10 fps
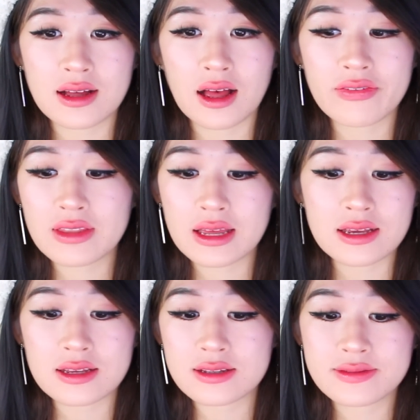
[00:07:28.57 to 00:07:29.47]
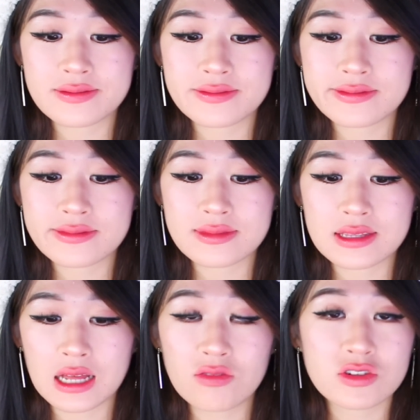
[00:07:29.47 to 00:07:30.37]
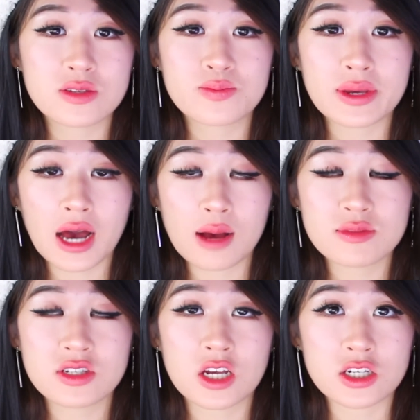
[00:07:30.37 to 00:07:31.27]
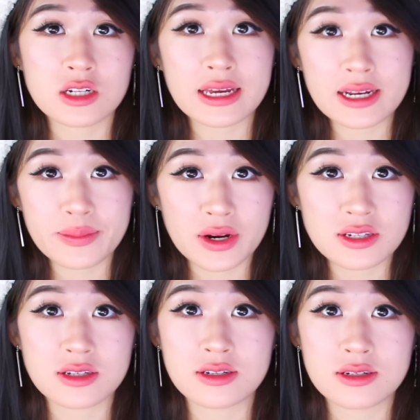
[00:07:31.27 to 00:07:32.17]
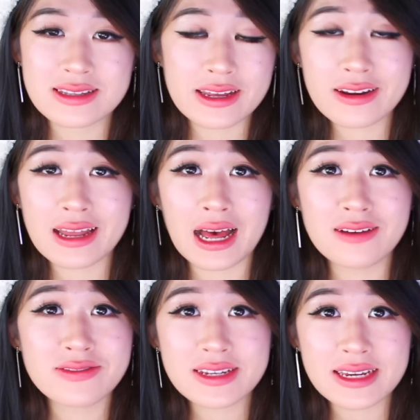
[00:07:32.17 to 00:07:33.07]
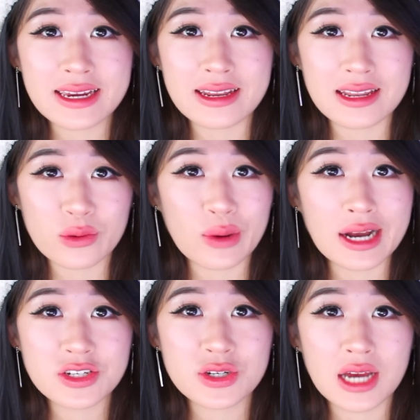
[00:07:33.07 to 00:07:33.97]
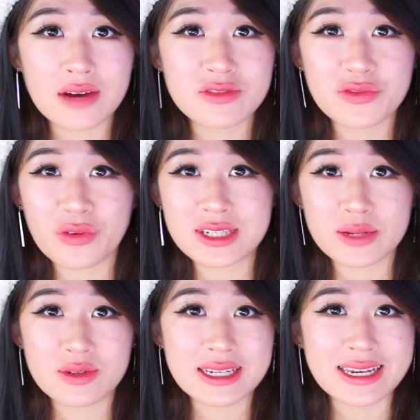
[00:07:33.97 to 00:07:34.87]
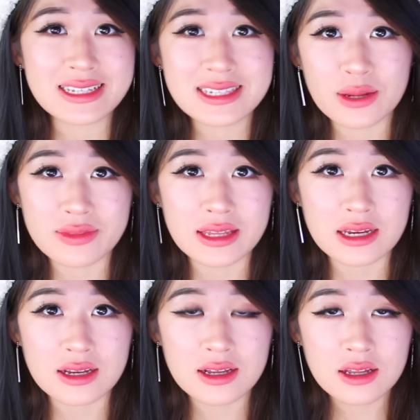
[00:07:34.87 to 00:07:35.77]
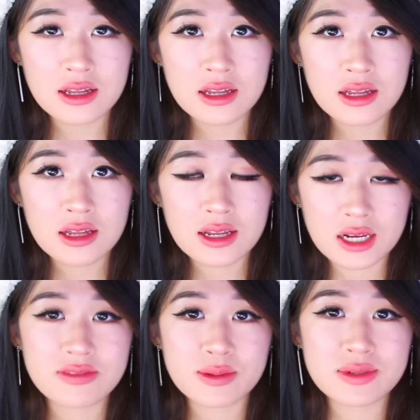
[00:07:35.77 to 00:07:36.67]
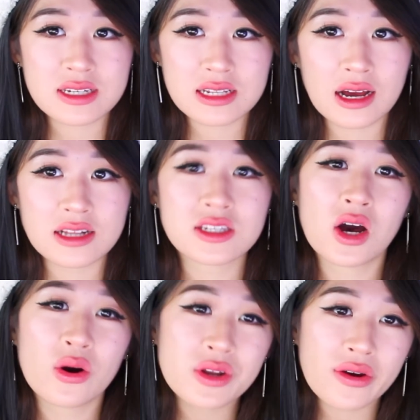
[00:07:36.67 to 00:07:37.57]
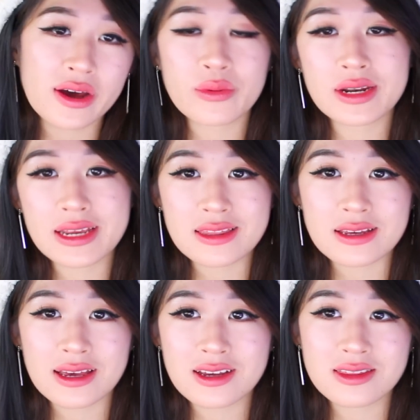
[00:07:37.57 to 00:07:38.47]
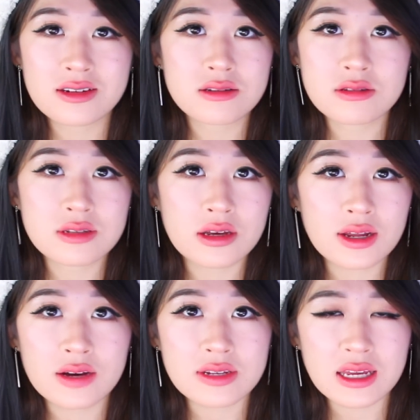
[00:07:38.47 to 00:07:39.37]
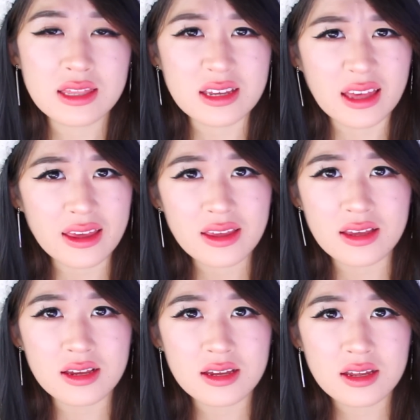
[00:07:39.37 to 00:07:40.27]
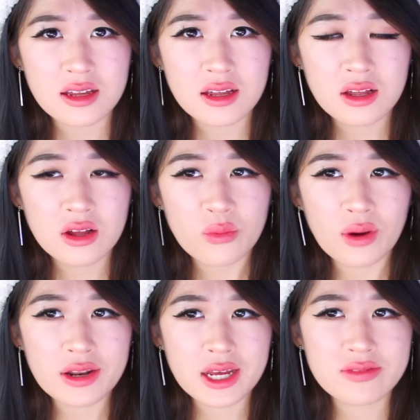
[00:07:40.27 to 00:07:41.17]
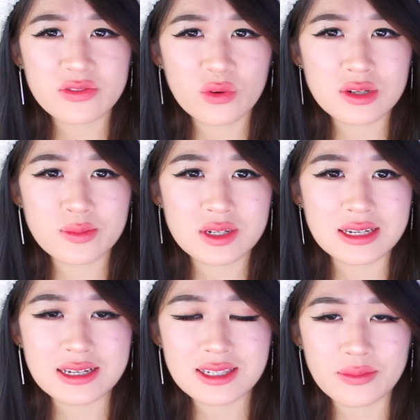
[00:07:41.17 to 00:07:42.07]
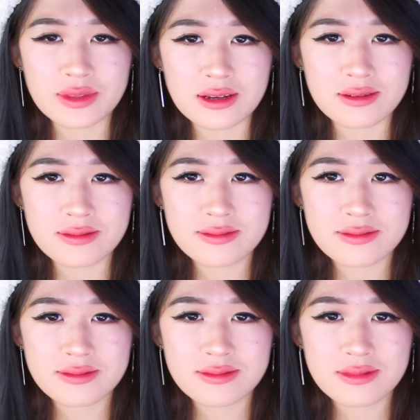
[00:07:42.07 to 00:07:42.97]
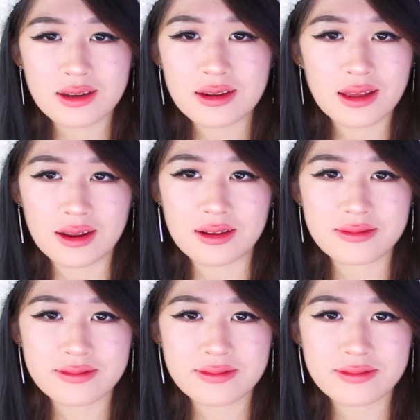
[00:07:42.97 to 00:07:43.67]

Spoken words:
I feel like I've just become such a cleaner person. They don't have to eat it. Like, why do you have to force someone to eat something? Like, if someone declines, oh no, I don't want to eat the cake, then they don't have to eat the cake. Why do you have to force someone to eat something? I don't get it.